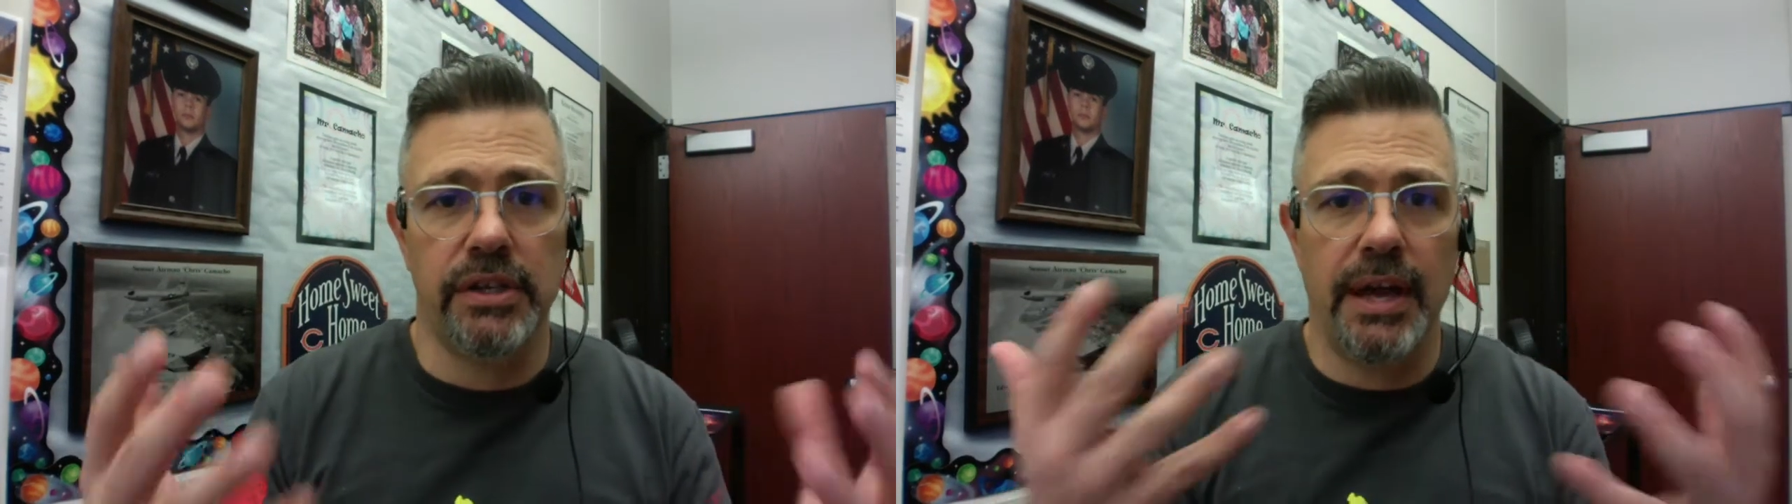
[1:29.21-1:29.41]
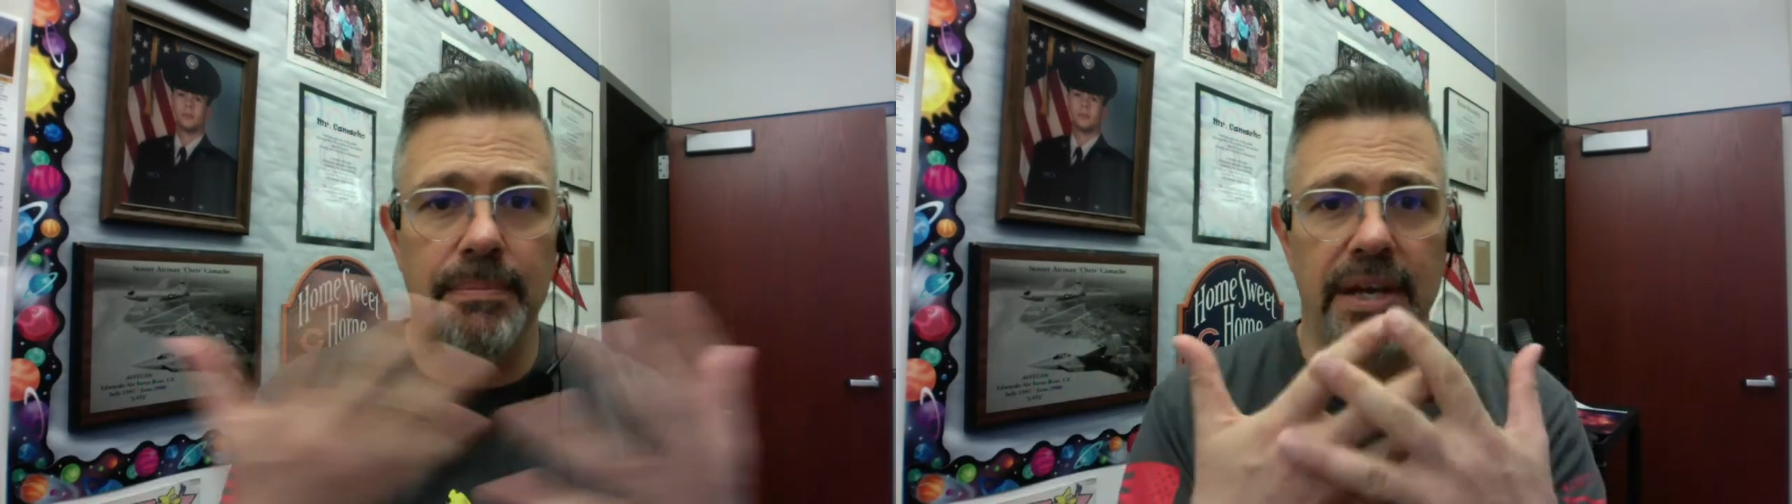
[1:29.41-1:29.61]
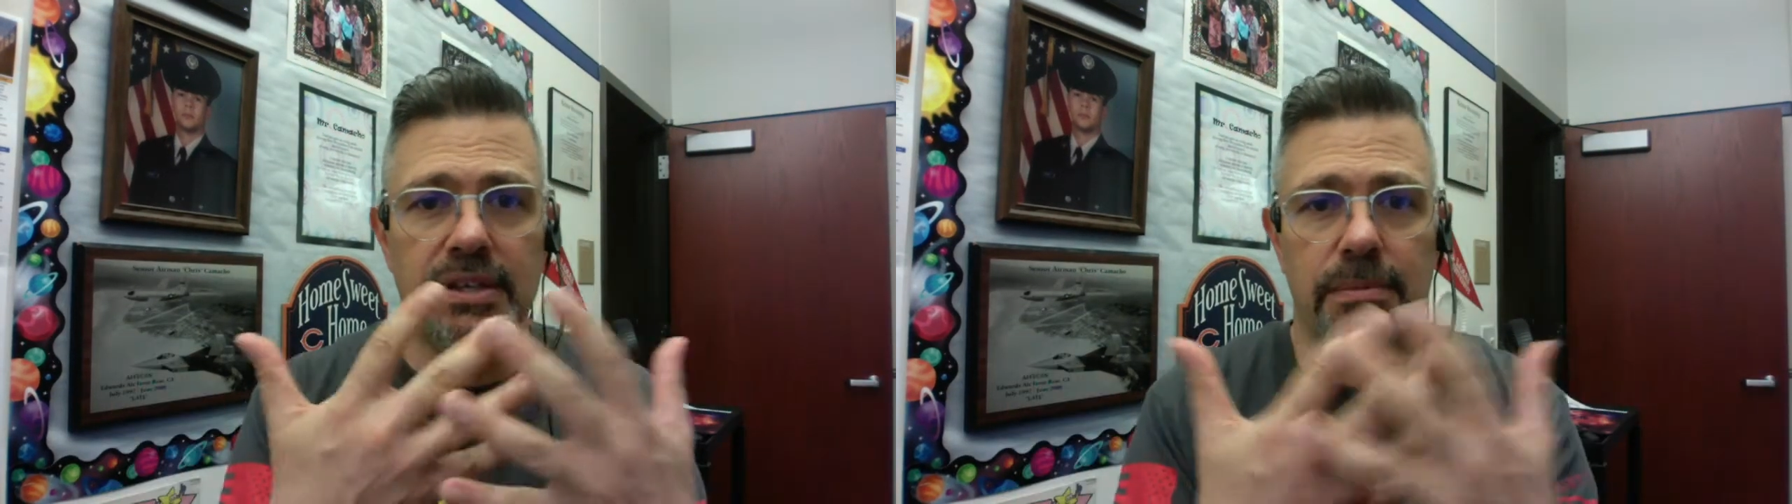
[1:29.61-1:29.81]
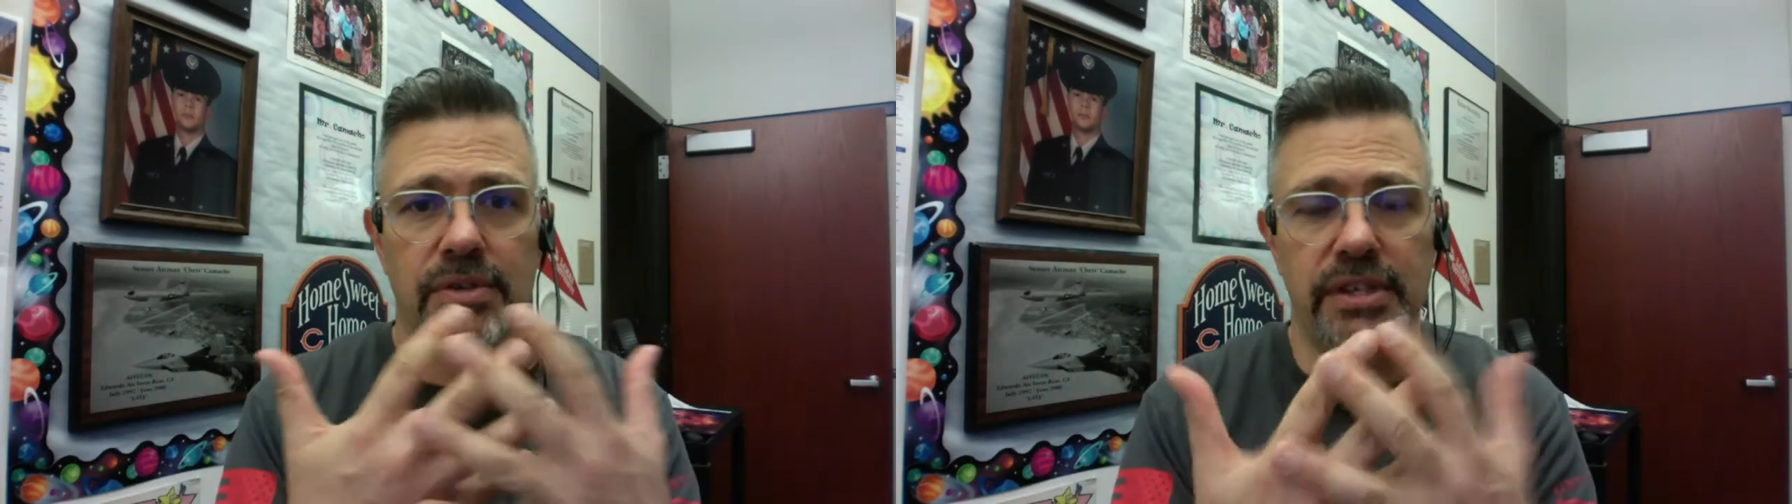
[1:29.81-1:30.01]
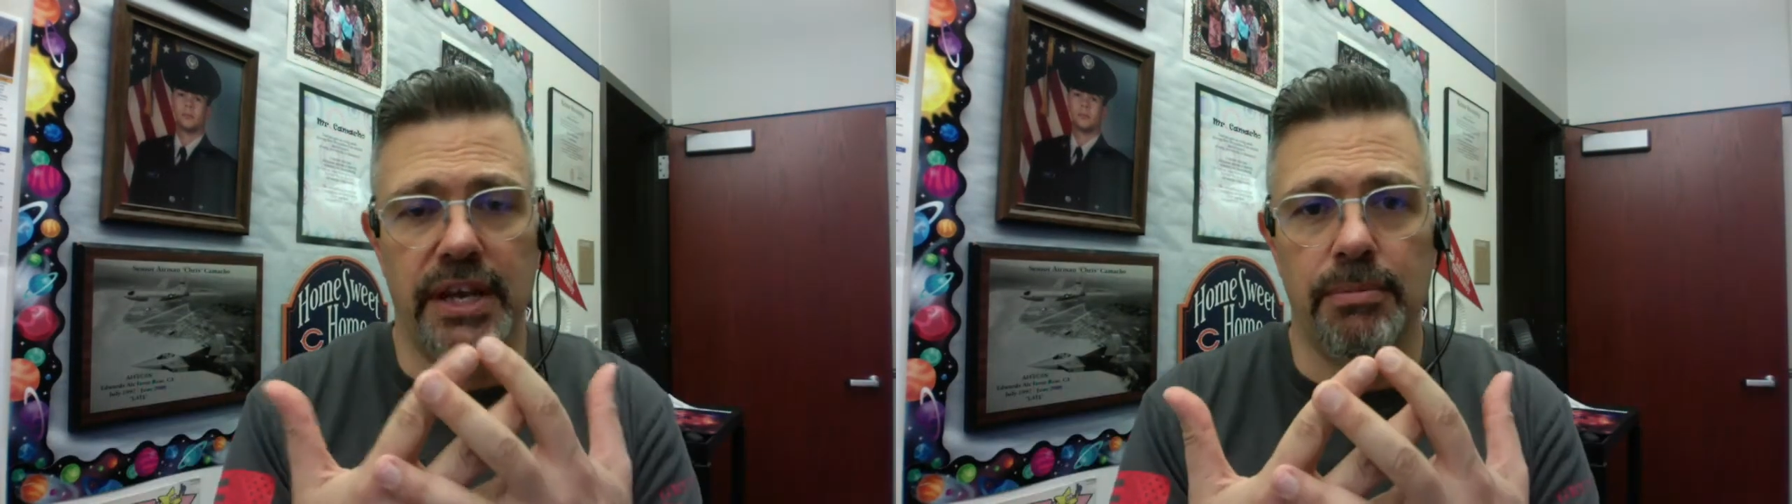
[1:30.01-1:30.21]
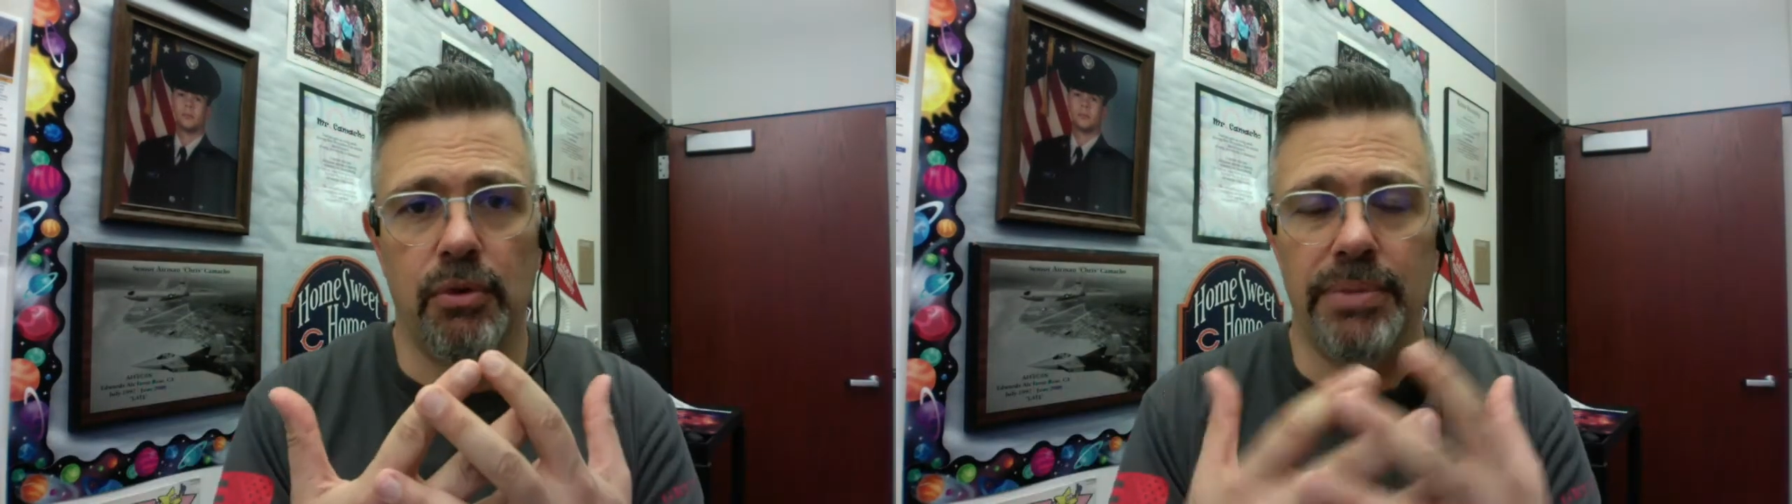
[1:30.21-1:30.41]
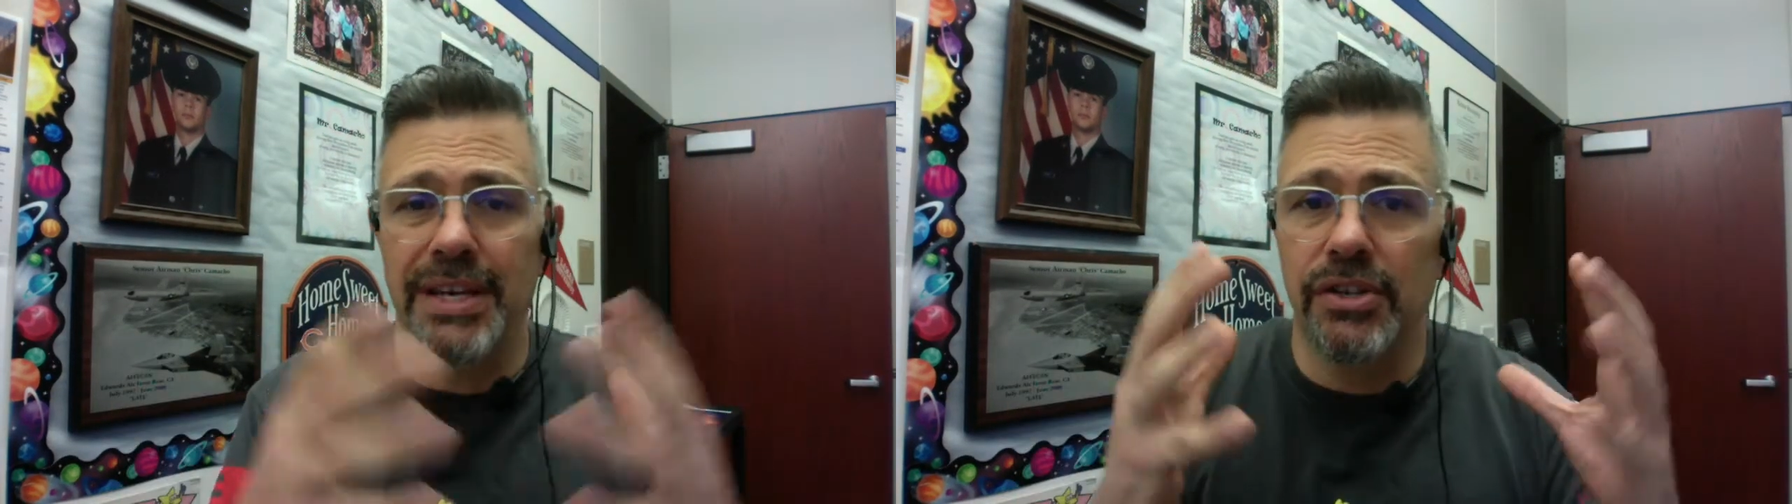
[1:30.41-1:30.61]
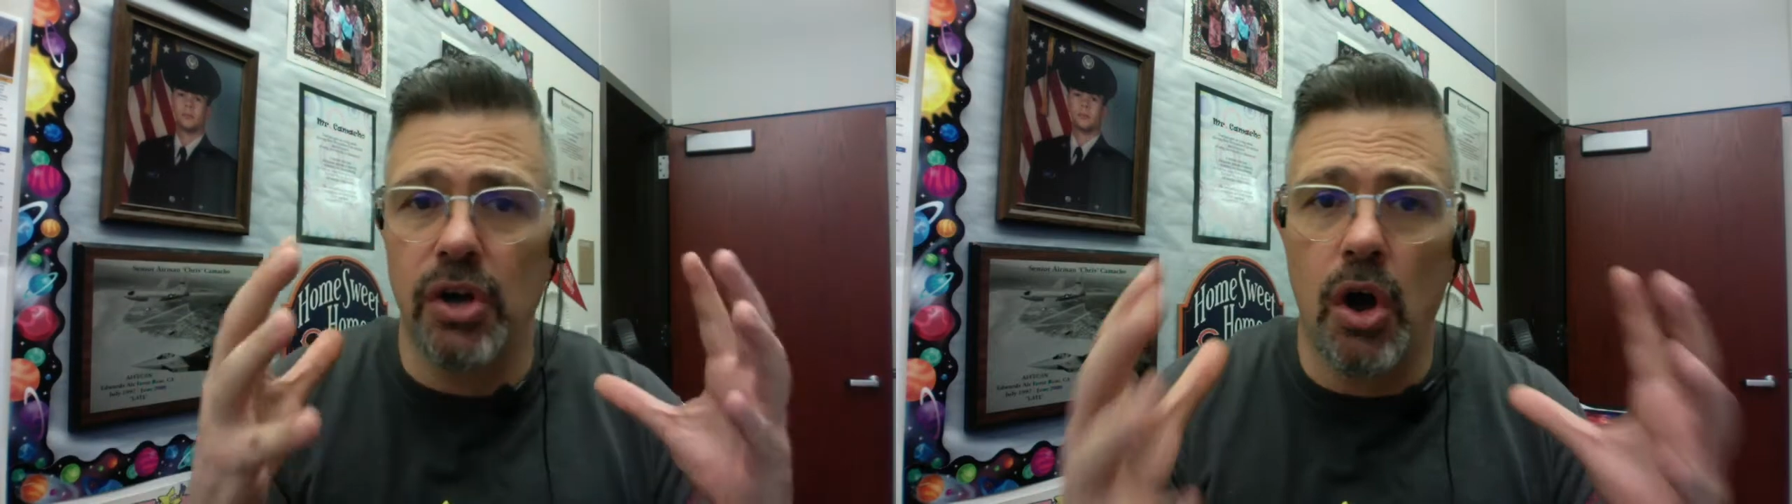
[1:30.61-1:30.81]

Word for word: and that makes them stable because